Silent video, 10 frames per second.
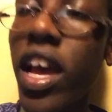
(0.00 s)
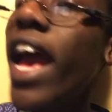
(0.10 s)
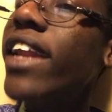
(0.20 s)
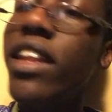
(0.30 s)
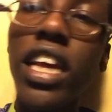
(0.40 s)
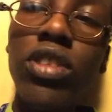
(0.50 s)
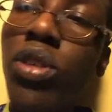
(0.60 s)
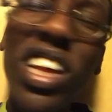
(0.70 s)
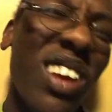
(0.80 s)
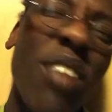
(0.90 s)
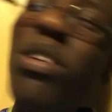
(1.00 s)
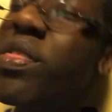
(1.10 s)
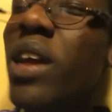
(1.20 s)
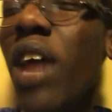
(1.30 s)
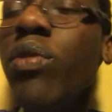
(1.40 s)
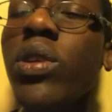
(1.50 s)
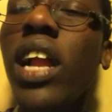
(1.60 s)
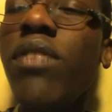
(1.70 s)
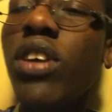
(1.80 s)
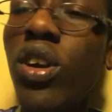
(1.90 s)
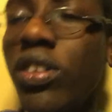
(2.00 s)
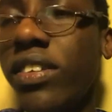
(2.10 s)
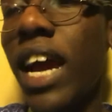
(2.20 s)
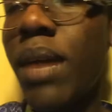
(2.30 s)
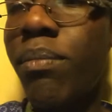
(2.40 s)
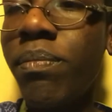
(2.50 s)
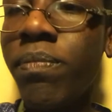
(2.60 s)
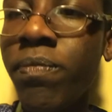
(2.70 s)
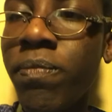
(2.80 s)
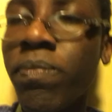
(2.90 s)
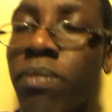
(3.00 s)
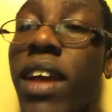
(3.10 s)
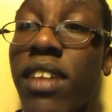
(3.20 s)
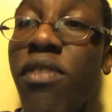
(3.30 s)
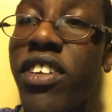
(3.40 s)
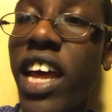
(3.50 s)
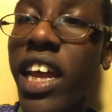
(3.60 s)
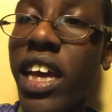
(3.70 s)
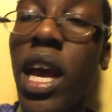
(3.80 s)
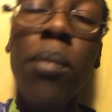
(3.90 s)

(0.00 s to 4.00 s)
and it will everything everyone will have a good time except for Derek.